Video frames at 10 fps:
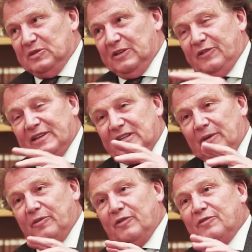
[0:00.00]
different
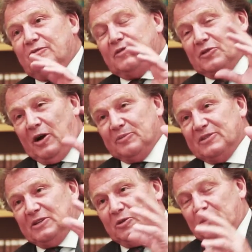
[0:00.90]
type of crops
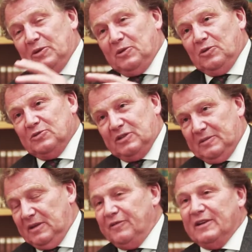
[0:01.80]
that you produce,
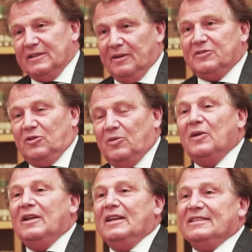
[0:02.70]
different type, so
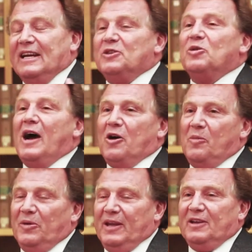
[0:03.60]
that you can
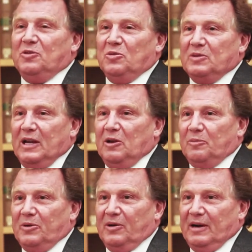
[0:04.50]
accommodate, you do tailor
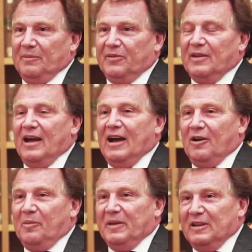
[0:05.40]
programs
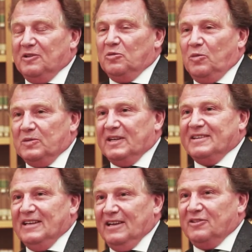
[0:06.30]
accommodated to what are
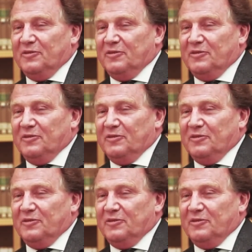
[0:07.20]
the needs